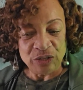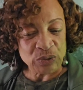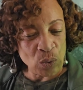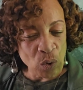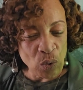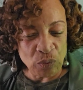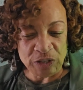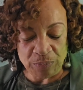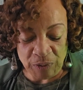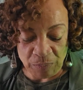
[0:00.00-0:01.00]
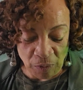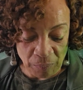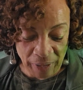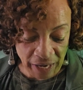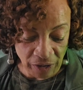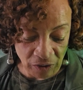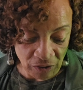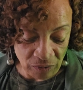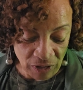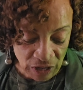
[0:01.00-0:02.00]
So always be
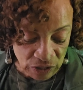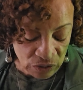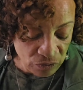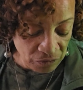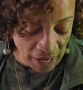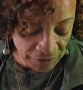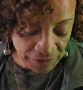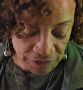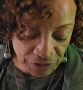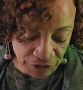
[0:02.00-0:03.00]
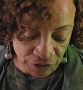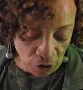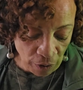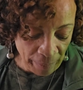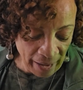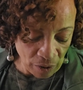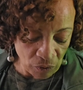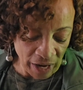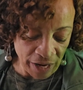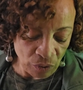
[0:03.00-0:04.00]
prepared. You've got this star
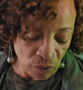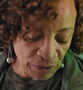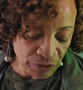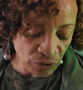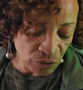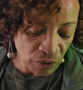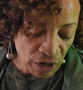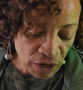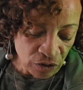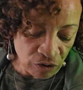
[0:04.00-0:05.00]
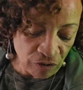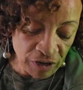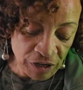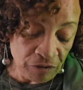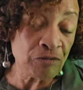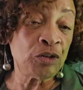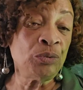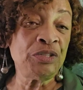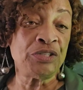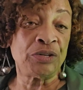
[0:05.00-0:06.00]
power. And also, you're an
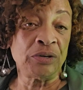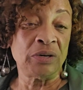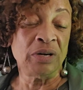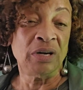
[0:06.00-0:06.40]
influencer.